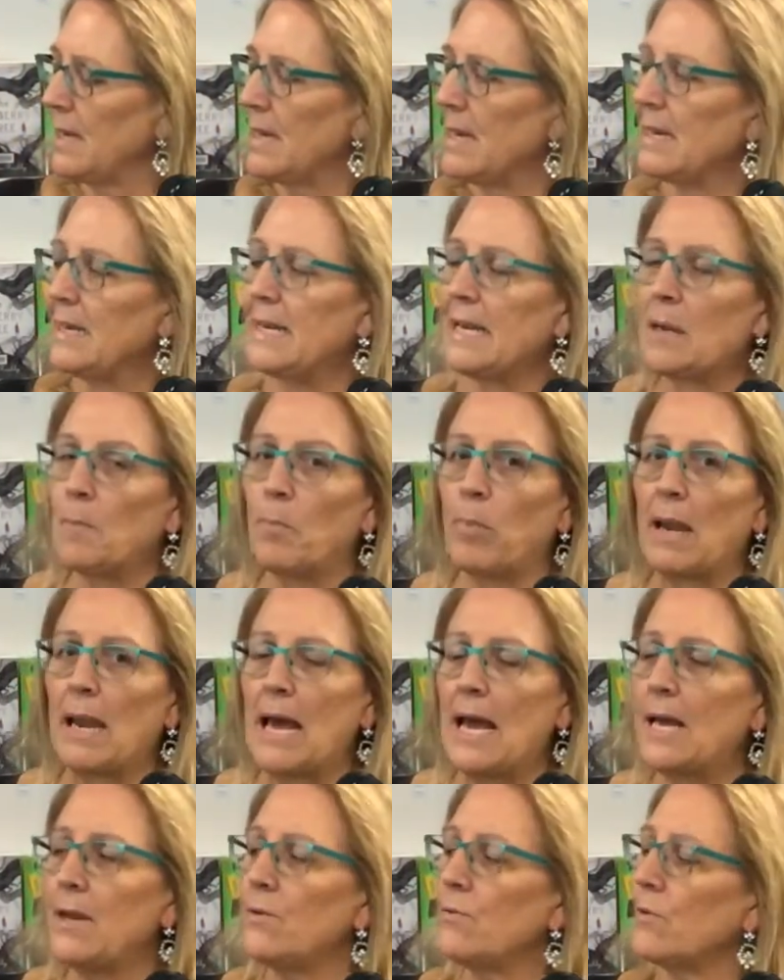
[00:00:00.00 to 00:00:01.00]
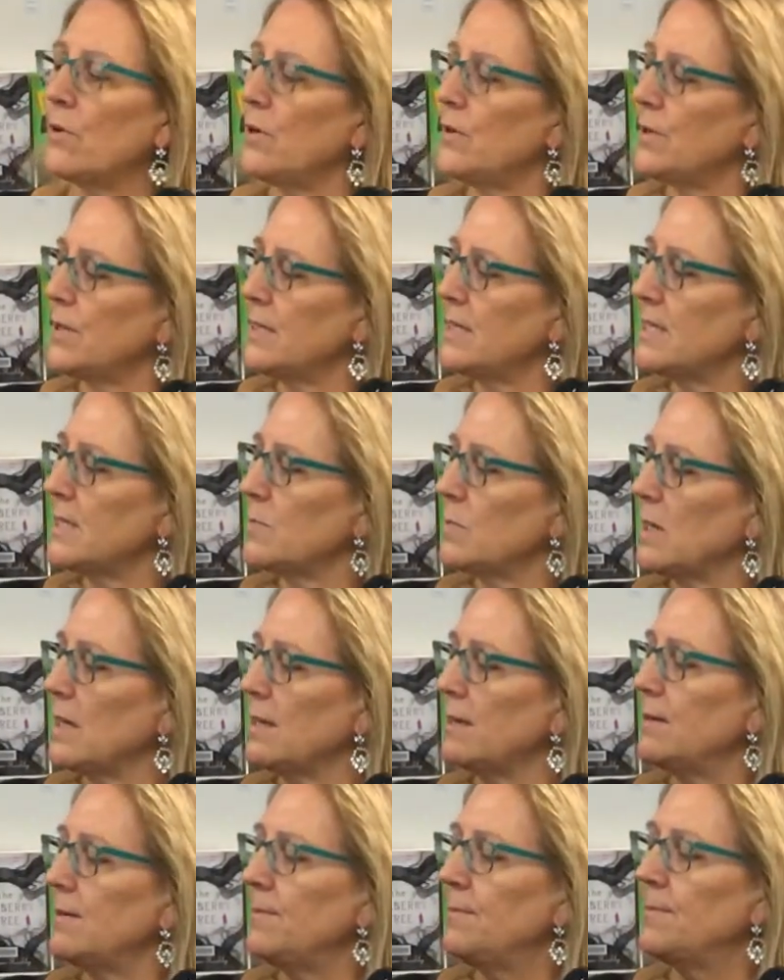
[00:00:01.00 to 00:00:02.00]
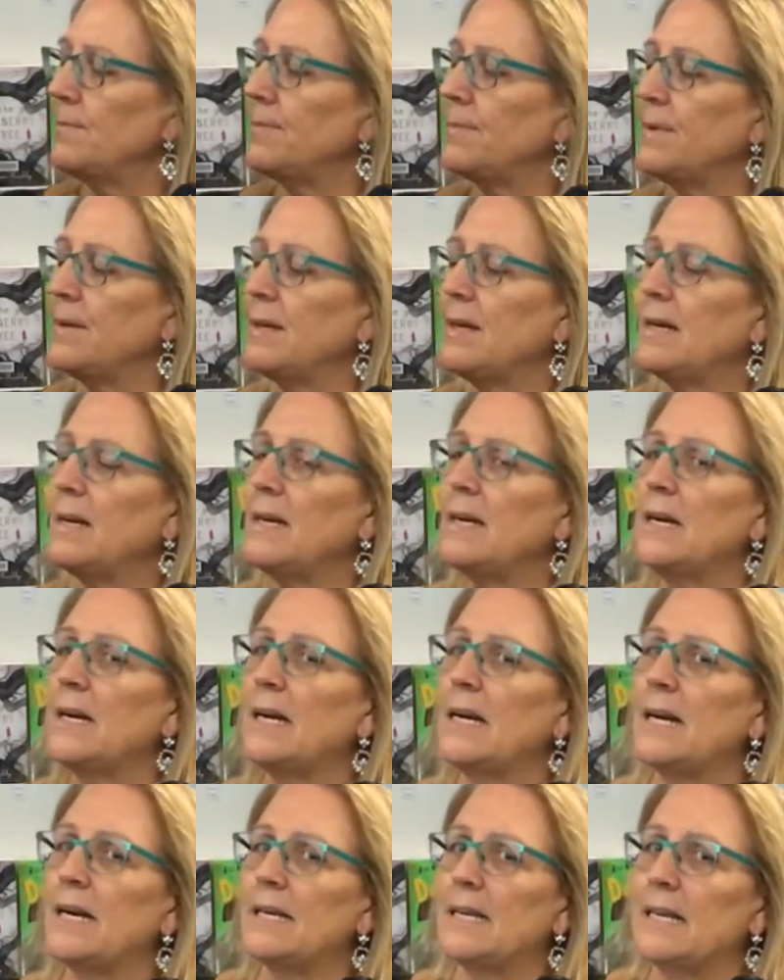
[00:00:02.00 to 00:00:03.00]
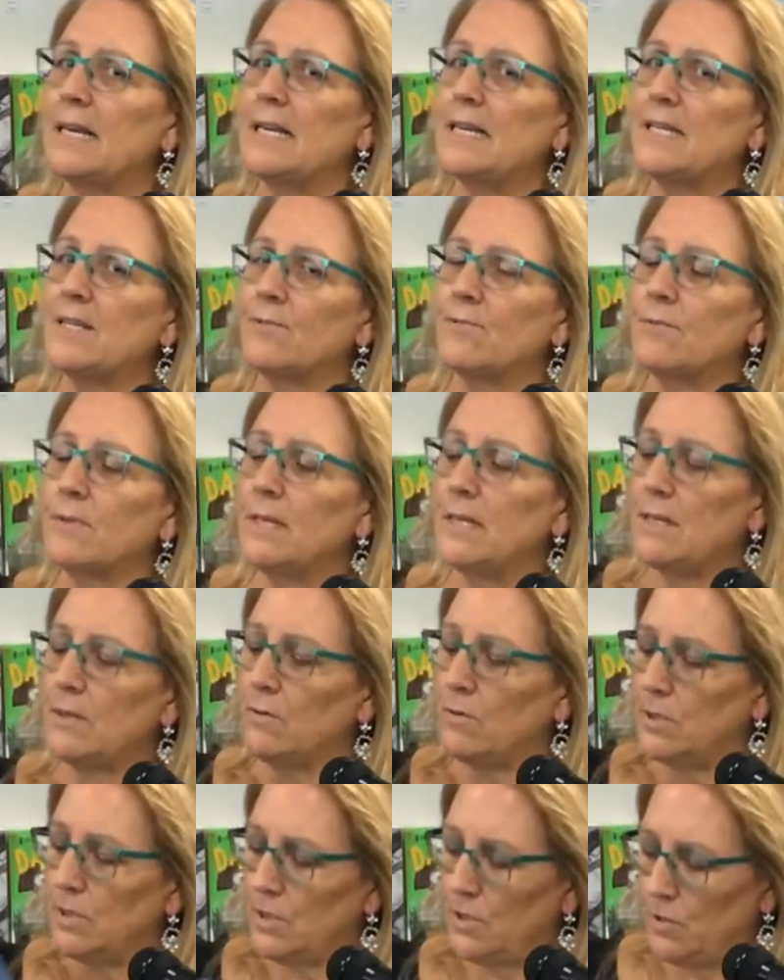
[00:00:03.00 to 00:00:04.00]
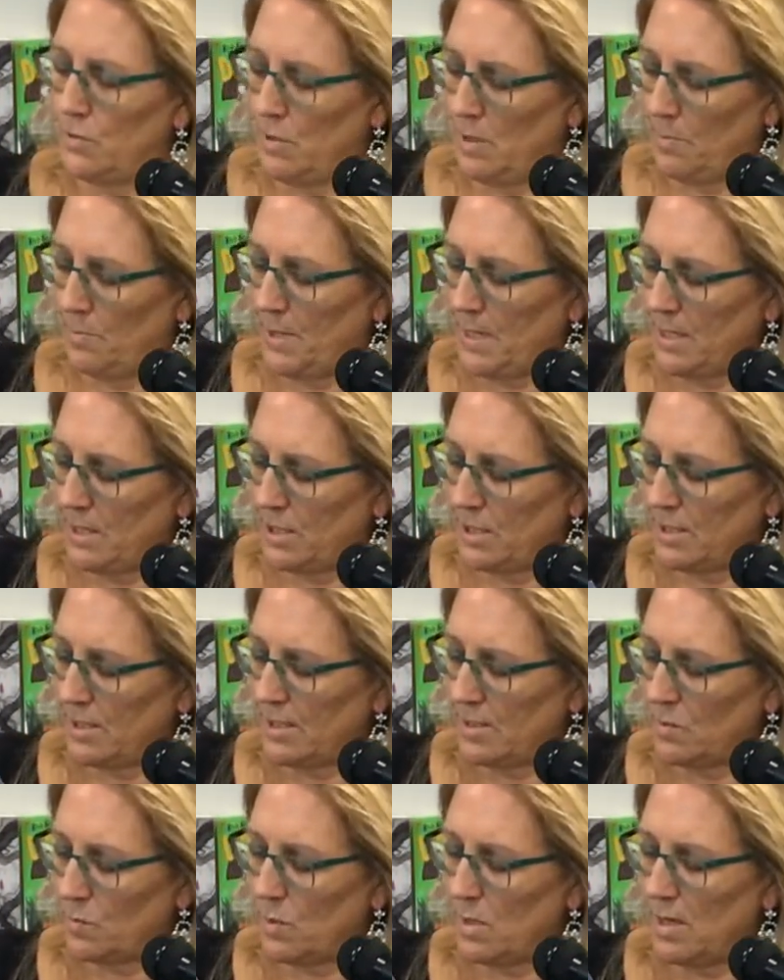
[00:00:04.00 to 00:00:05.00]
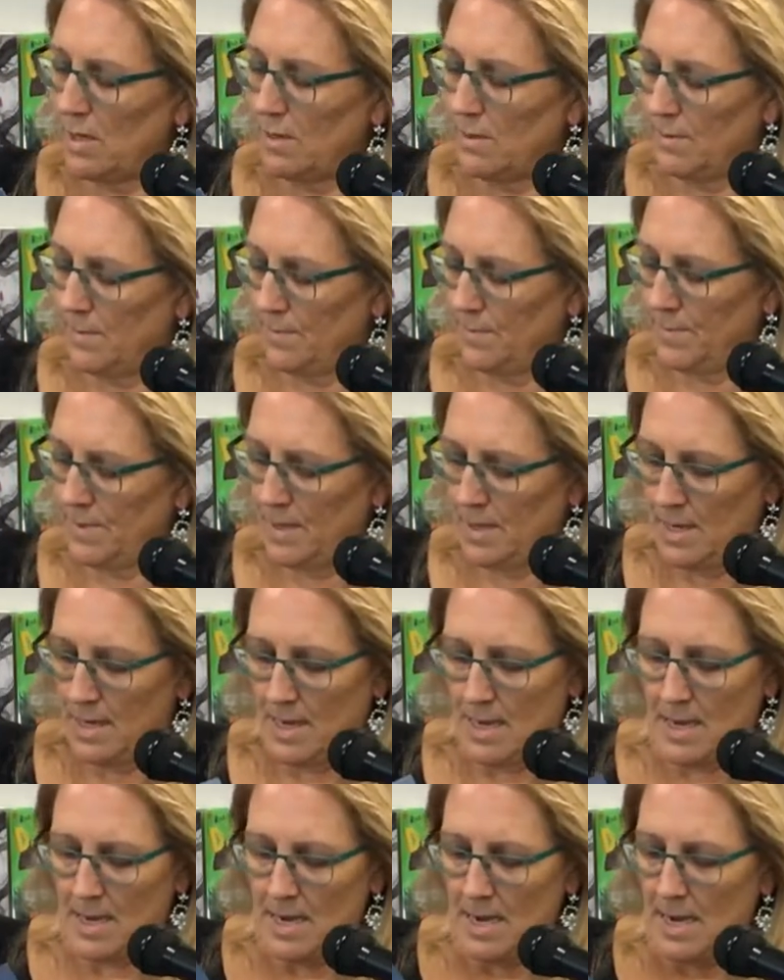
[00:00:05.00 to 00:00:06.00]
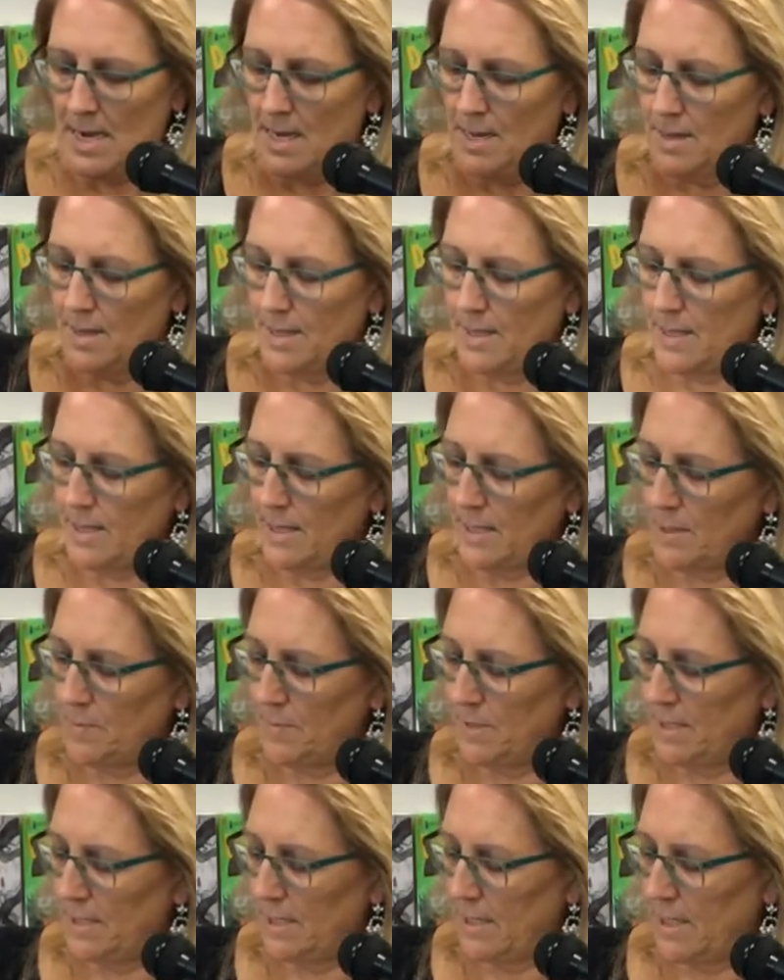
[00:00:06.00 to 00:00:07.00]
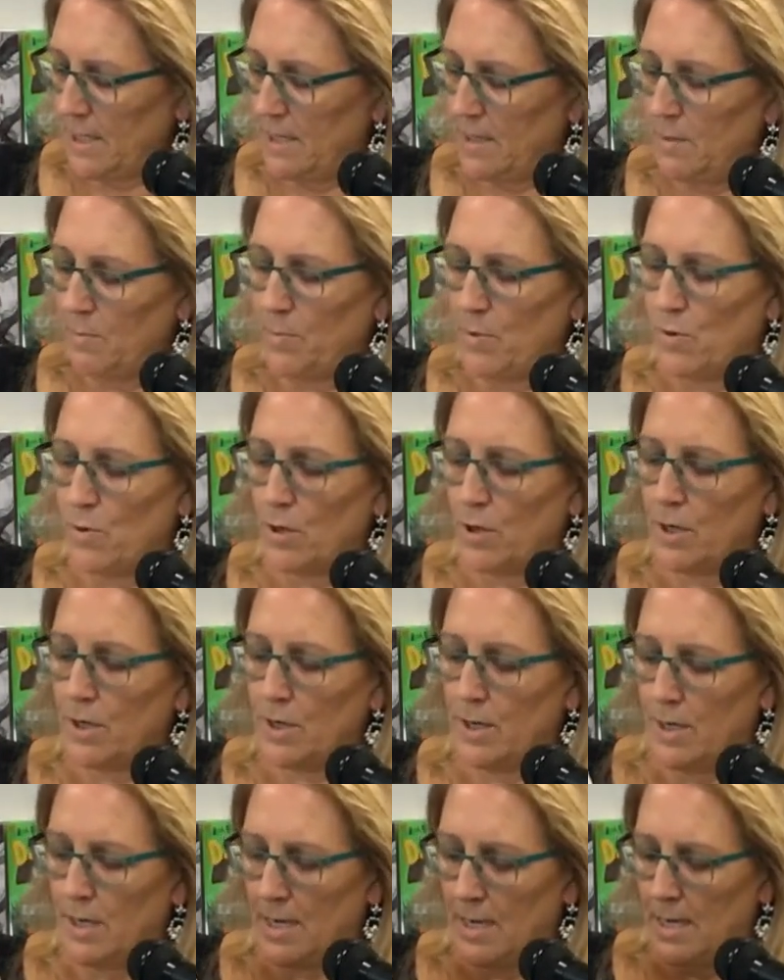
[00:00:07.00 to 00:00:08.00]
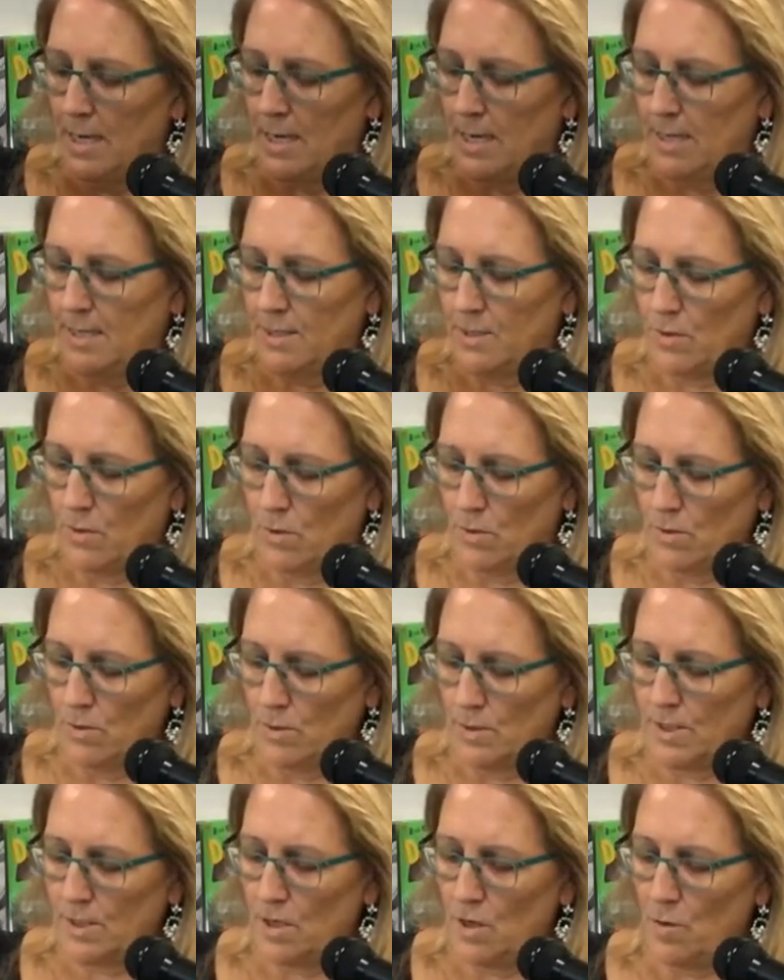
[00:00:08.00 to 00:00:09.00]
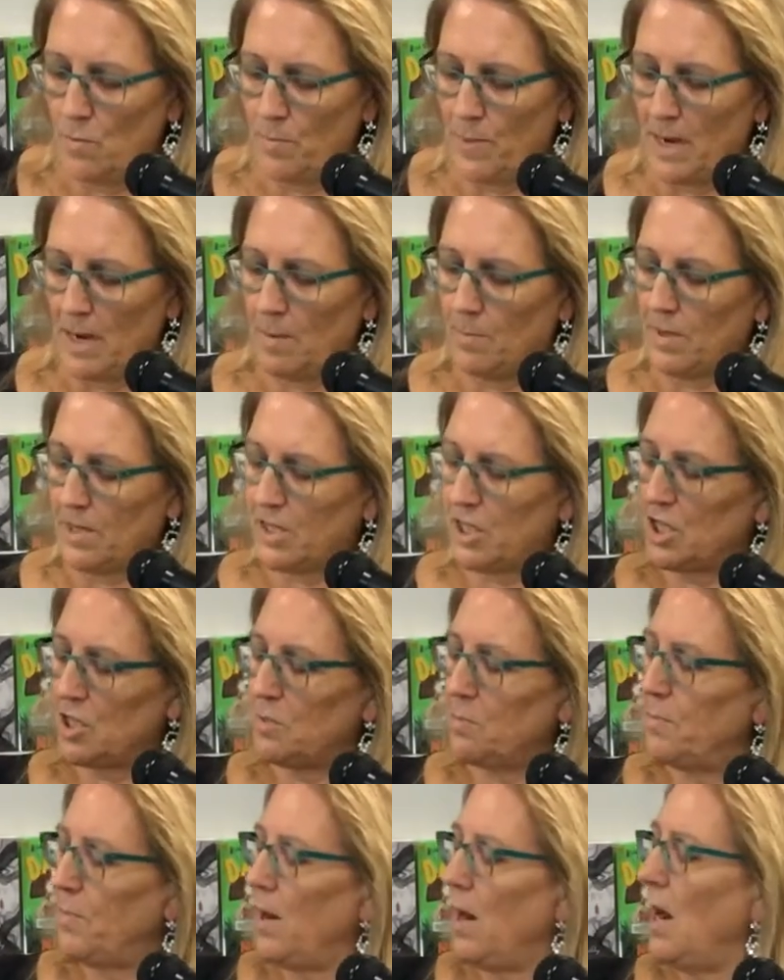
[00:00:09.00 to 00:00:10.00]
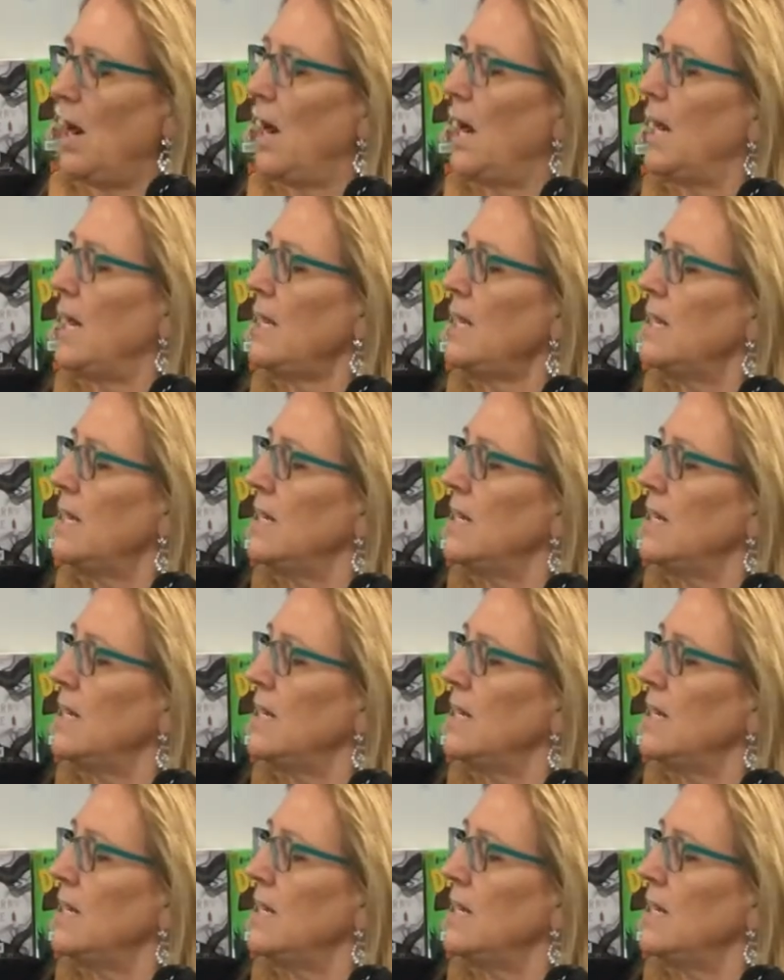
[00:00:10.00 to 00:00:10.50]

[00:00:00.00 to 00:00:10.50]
Nick Bland wrote this one, and he's really good at doing pictures as well. And this particular book is also published by